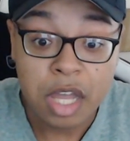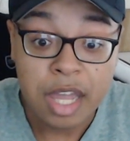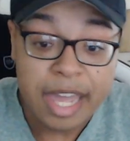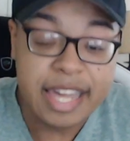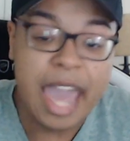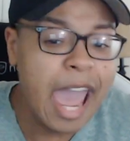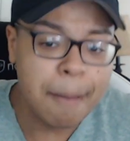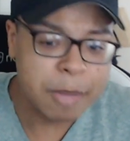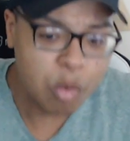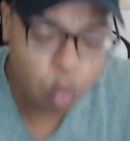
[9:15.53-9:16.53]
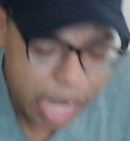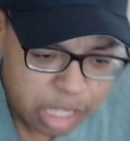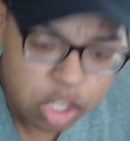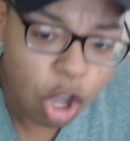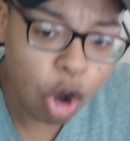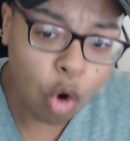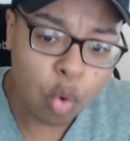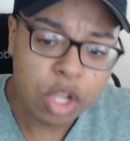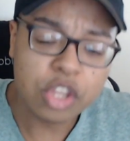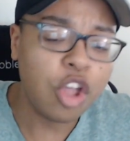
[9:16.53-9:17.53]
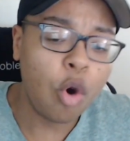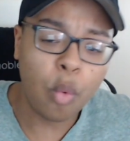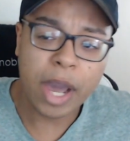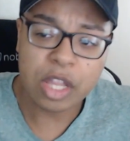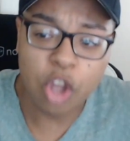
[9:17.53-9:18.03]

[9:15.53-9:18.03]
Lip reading: It can't be. Wait, no. No way.